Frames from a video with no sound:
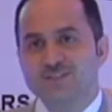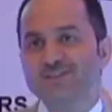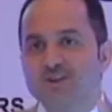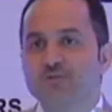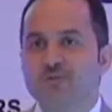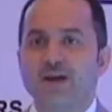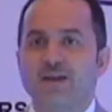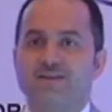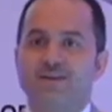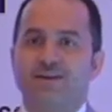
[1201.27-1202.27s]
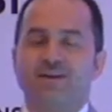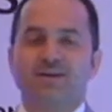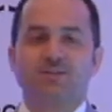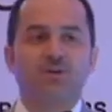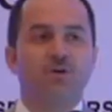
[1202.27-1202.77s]
is not correct.
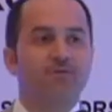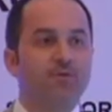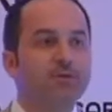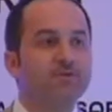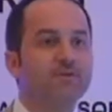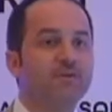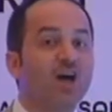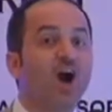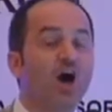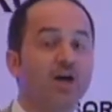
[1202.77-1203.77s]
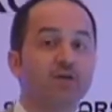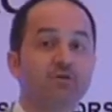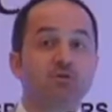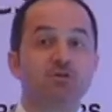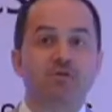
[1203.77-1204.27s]
So if you want to give it a higher
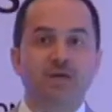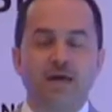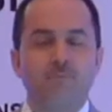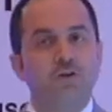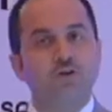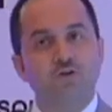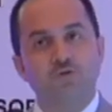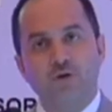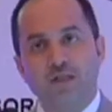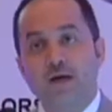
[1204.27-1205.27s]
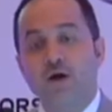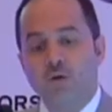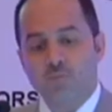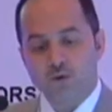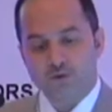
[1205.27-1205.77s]
dose, you can, but you need to kind of
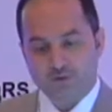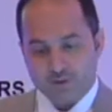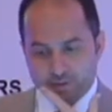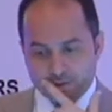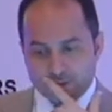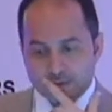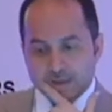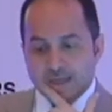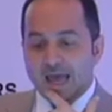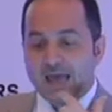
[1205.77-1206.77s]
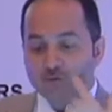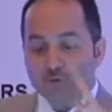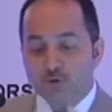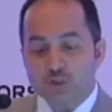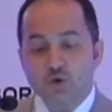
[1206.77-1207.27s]
monitor it. And of
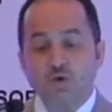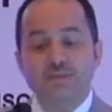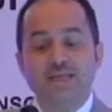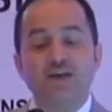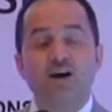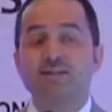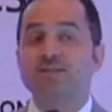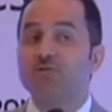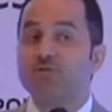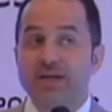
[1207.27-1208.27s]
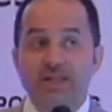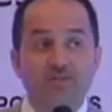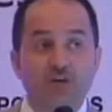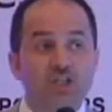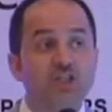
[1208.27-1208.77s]
course, dosing guidance in renal
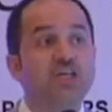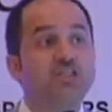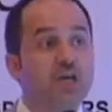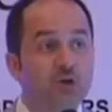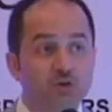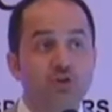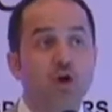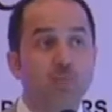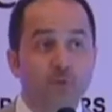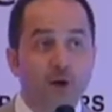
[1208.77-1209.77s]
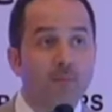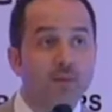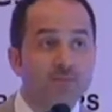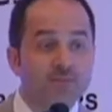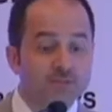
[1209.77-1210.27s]
function is a huge
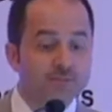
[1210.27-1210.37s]
problem.